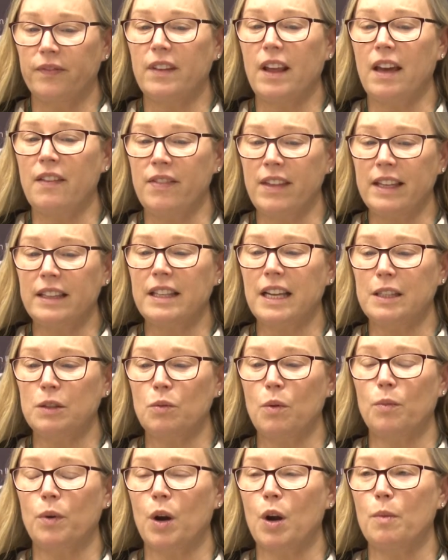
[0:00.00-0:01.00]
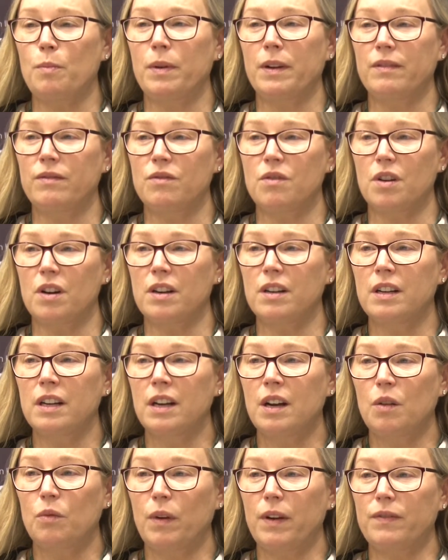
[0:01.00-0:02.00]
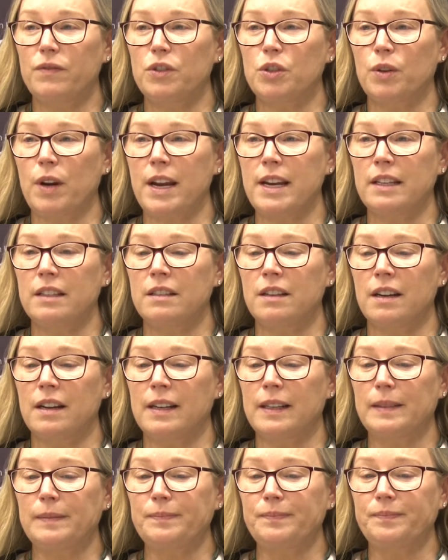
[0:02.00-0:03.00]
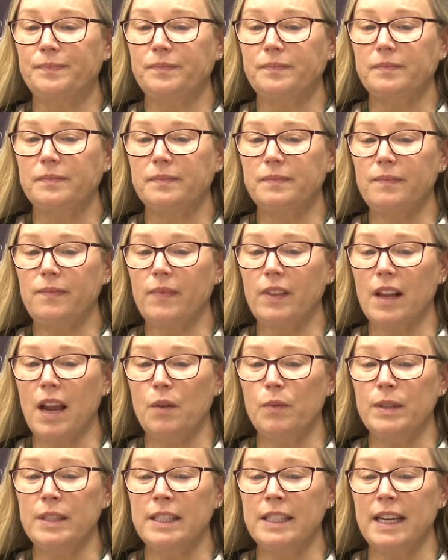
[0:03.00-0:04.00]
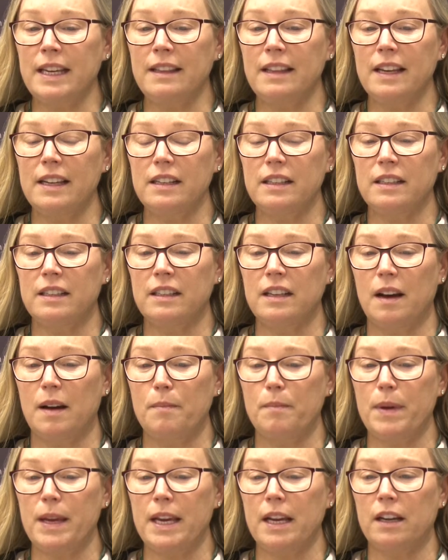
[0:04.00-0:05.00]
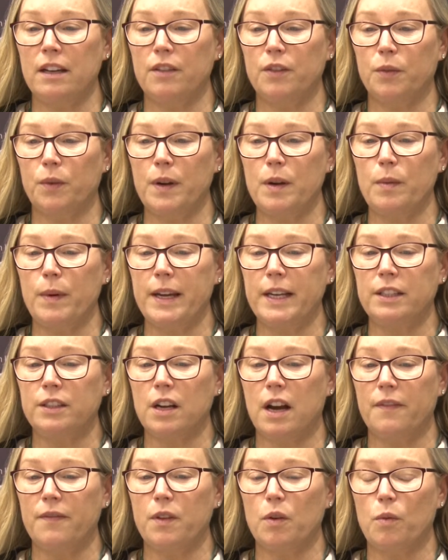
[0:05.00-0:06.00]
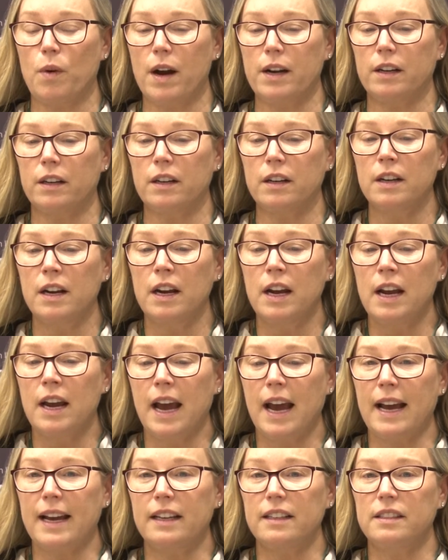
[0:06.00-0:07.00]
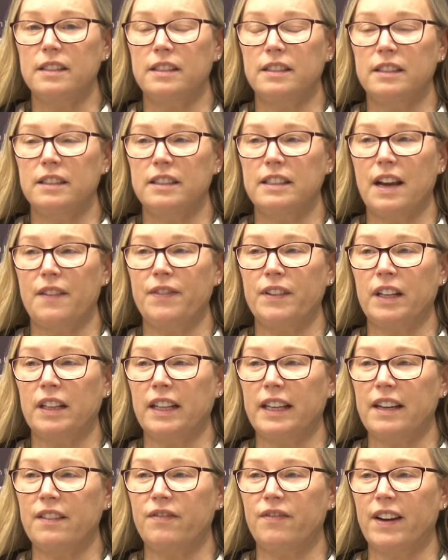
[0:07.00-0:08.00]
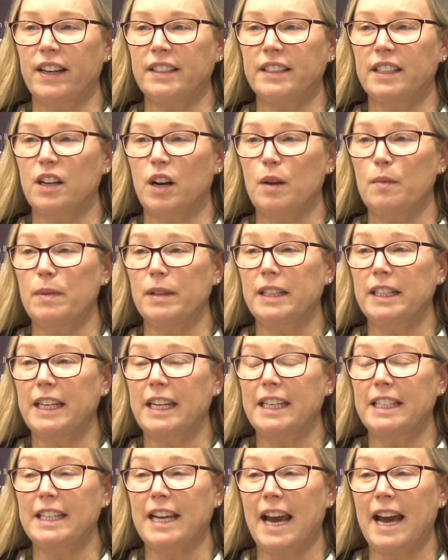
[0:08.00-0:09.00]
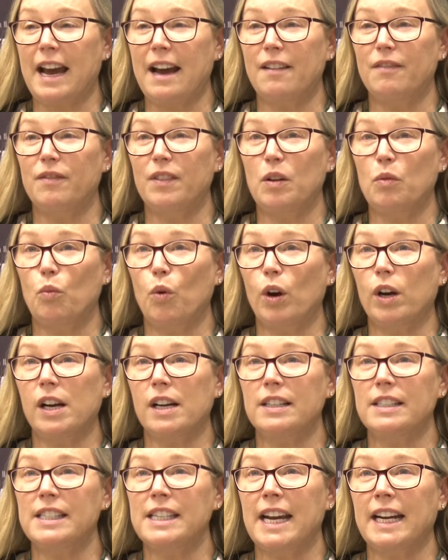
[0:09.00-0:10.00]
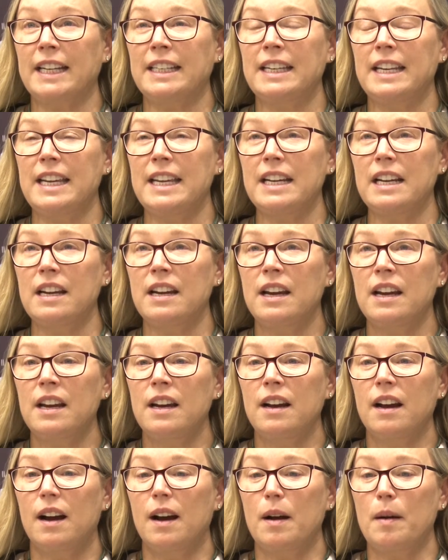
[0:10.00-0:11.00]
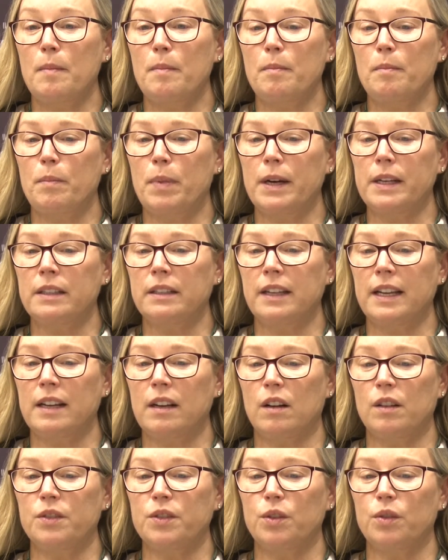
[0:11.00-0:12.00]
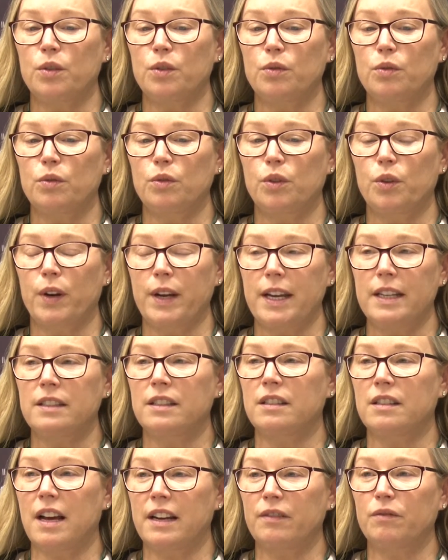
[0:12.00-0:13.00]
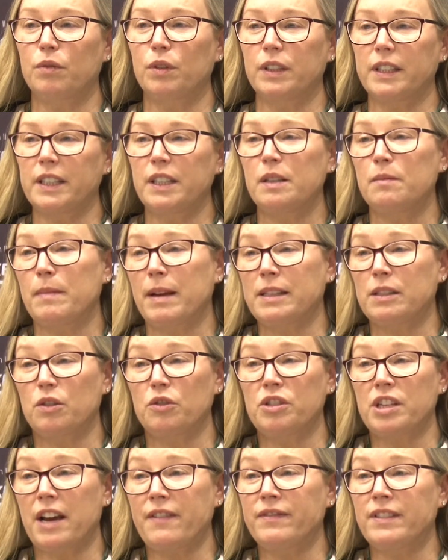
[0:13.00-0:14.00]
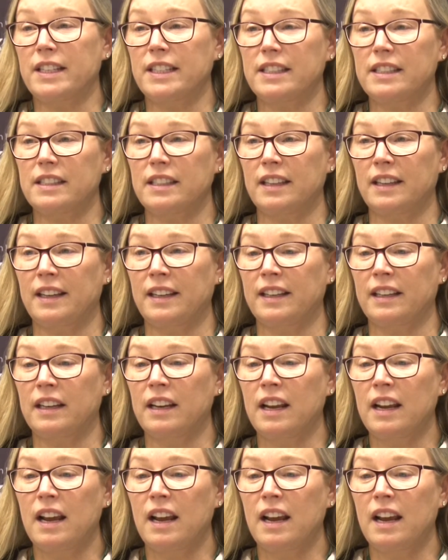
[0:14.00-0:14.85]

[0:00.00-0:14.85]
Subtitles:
I think that's what we're hoping for. We've trained, I would say that being 3 weeks off the water has definitely affected our ability to have and work on technique, but it also creates a lot of really good mental toughness, and